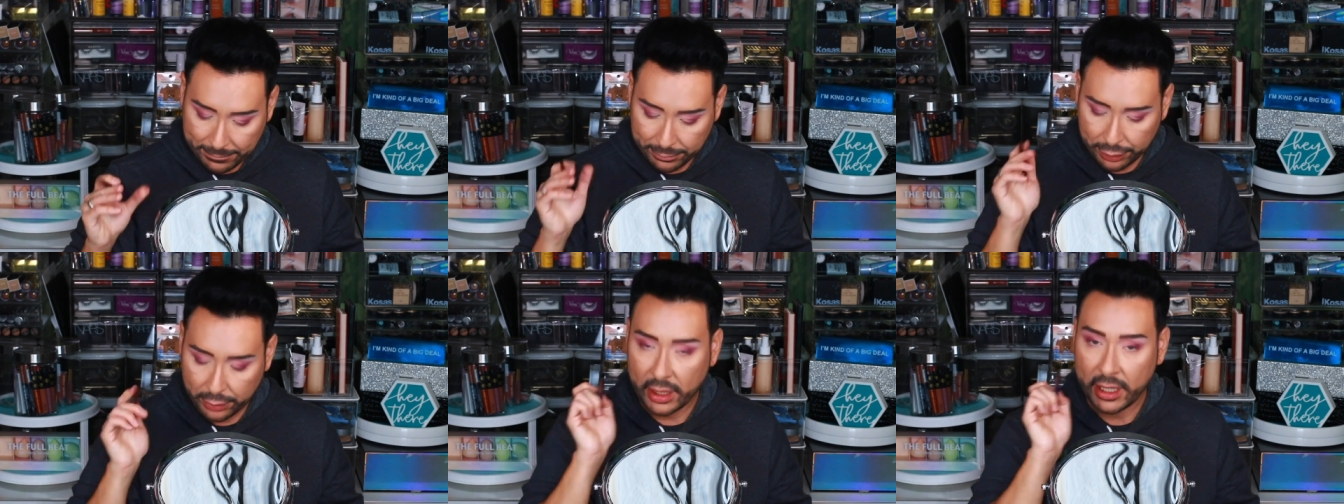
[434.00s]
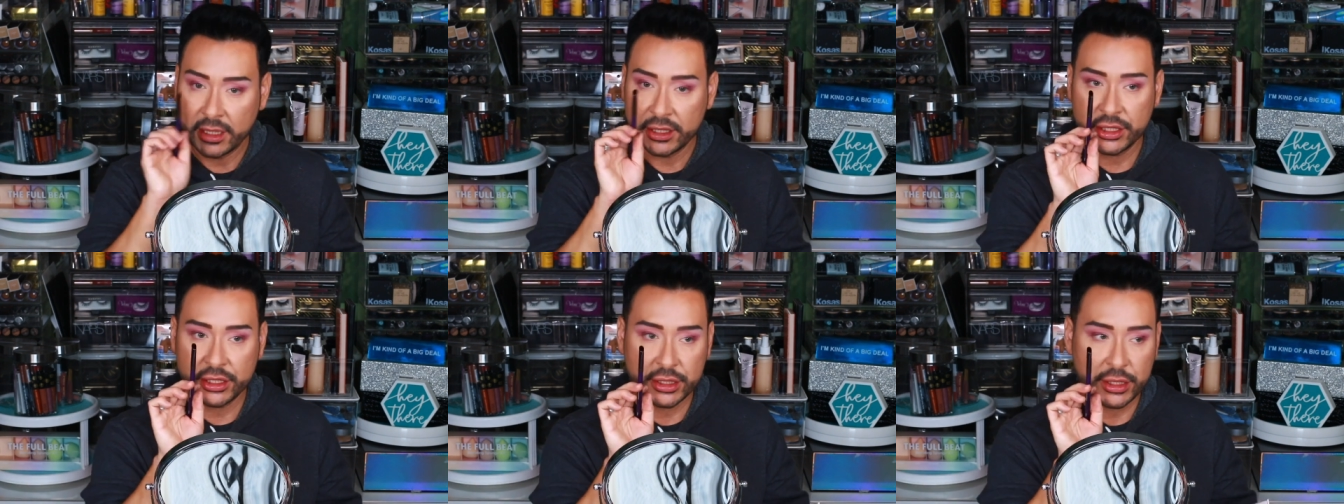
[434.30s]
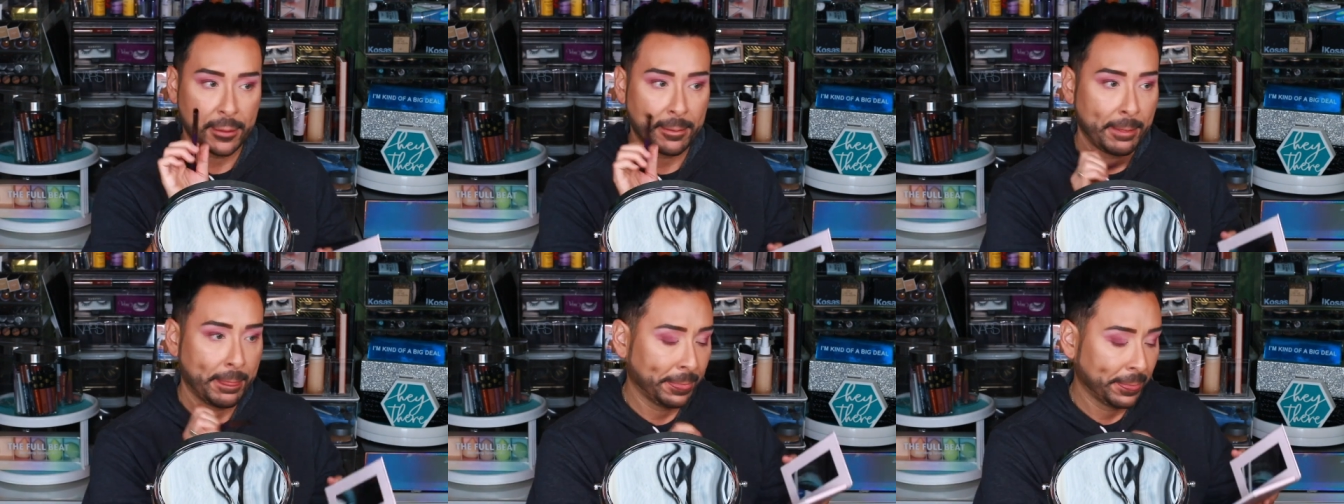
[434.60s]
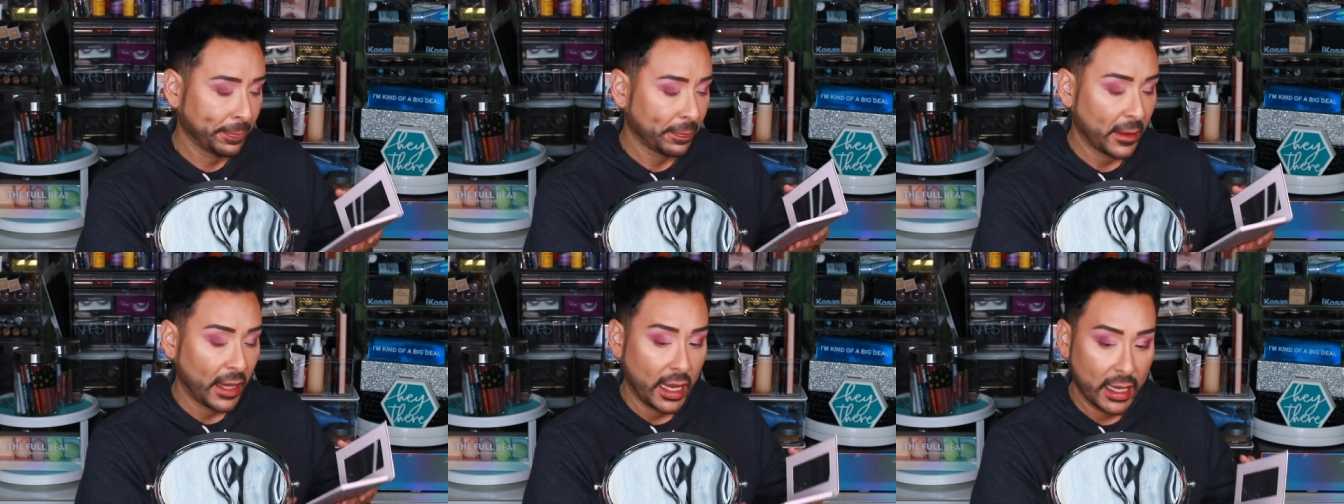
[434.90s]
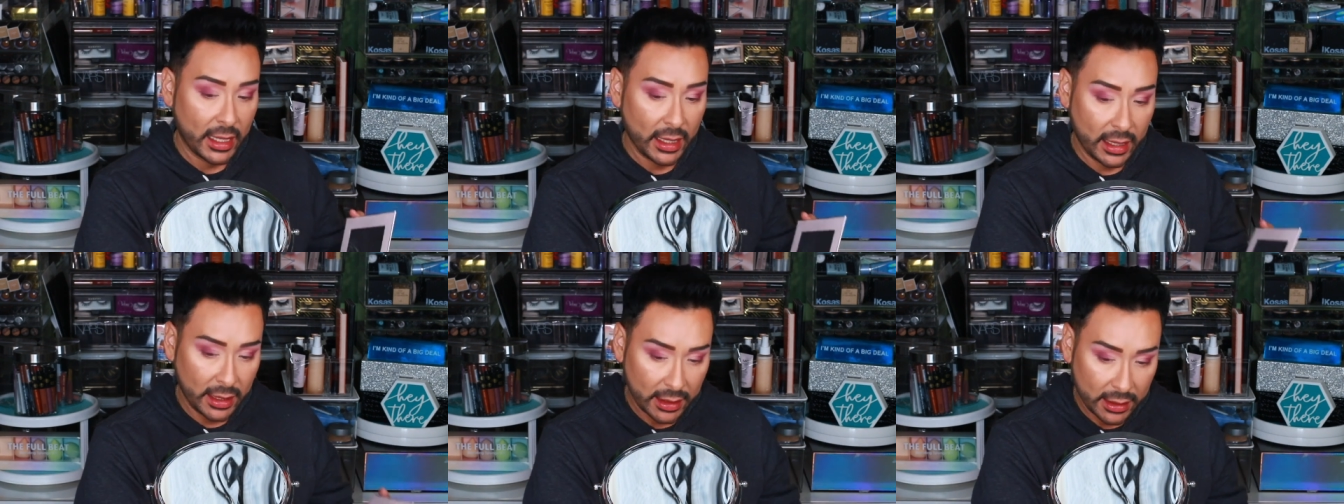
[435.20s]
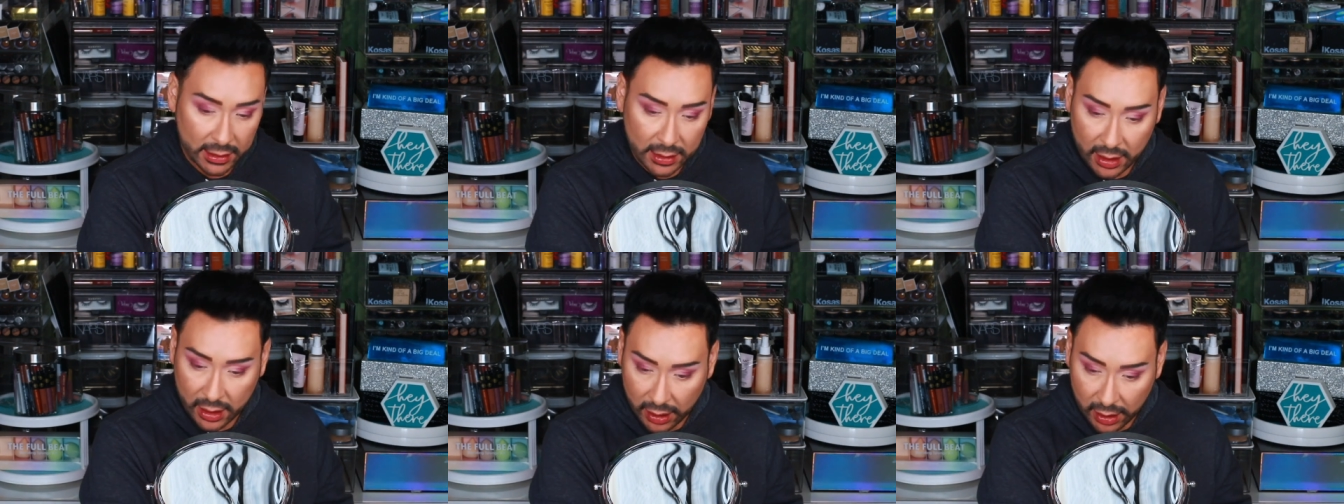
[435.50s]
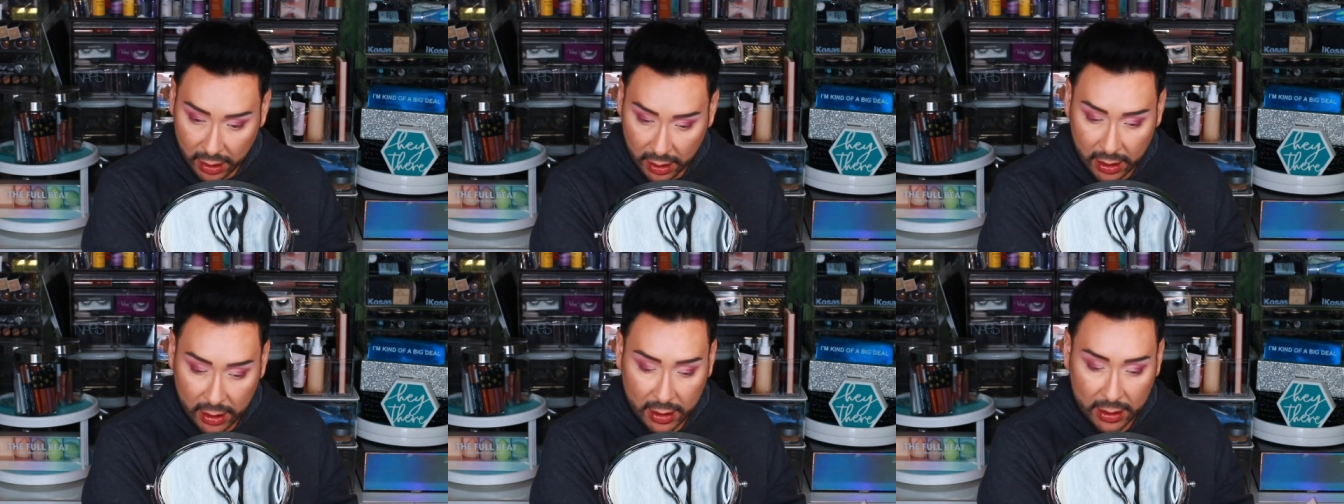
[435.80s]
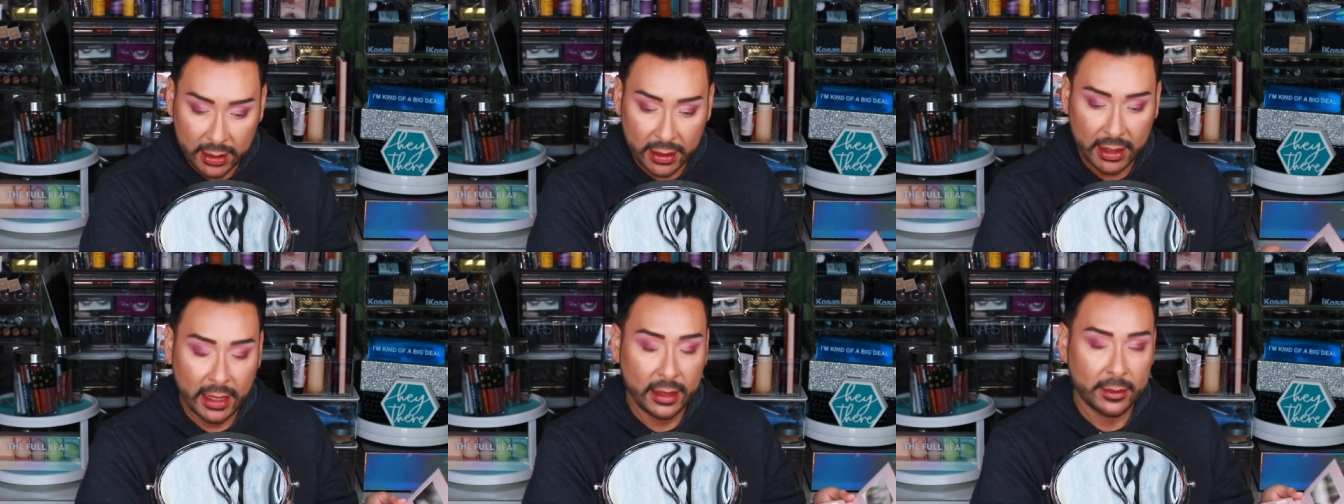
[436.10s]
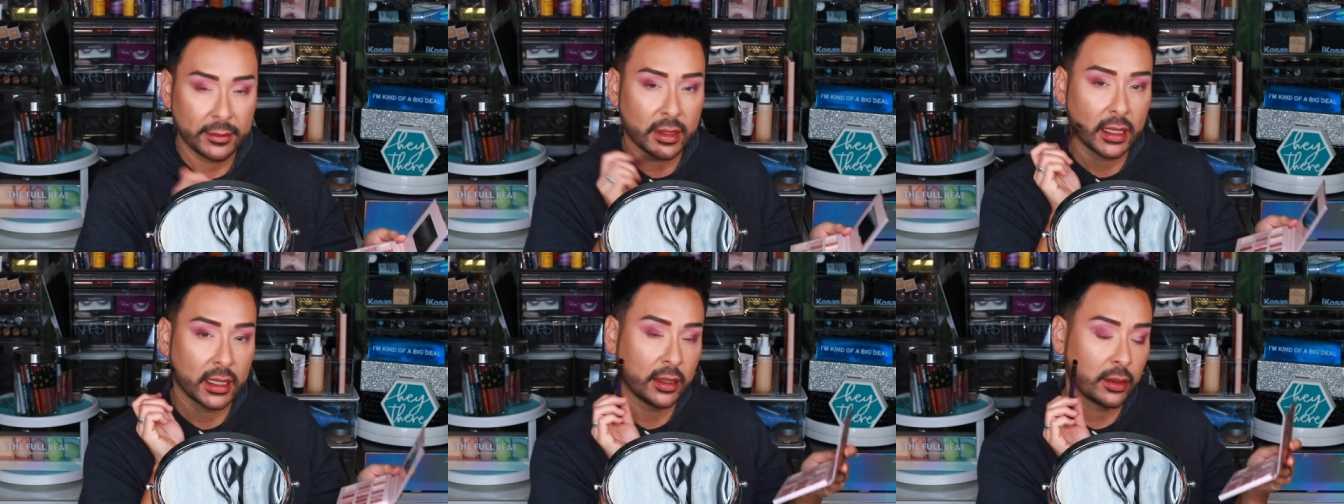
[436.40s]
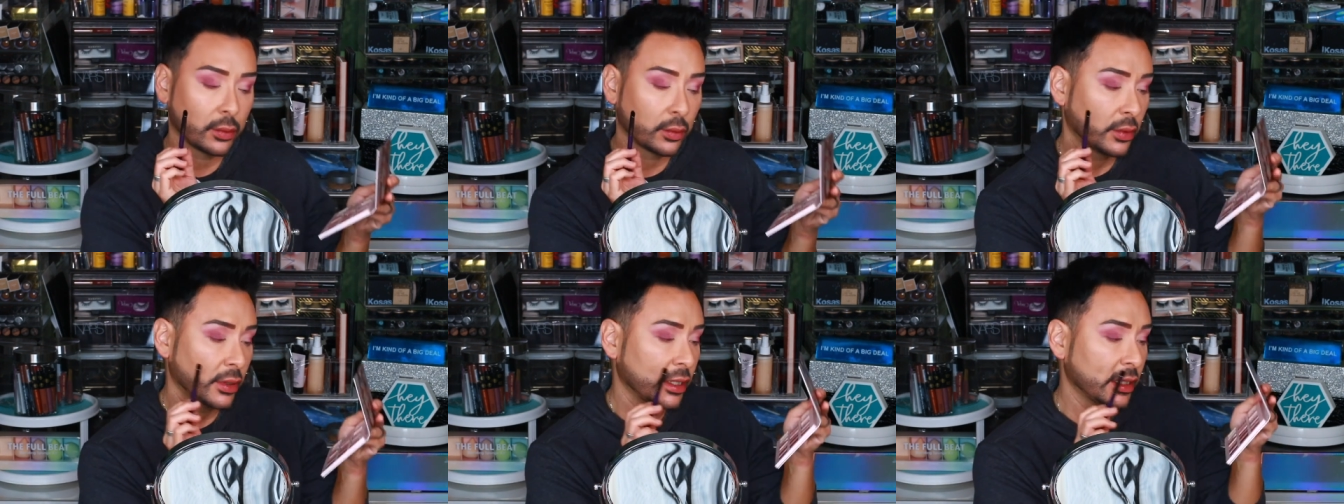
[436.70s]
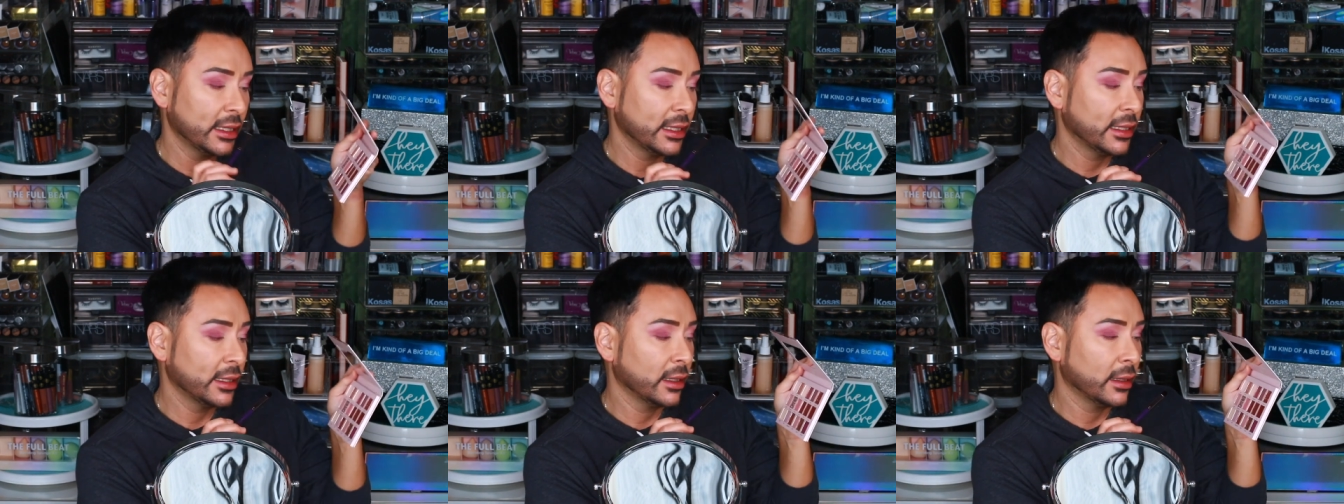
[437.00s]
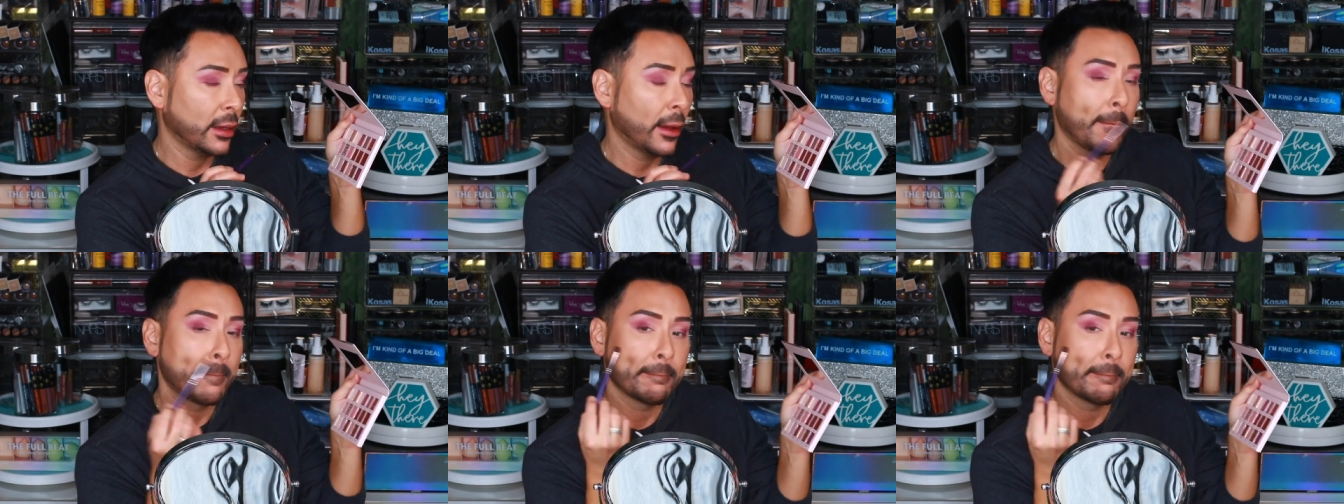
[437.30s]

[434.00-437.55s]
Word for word: brush, and I am gonna really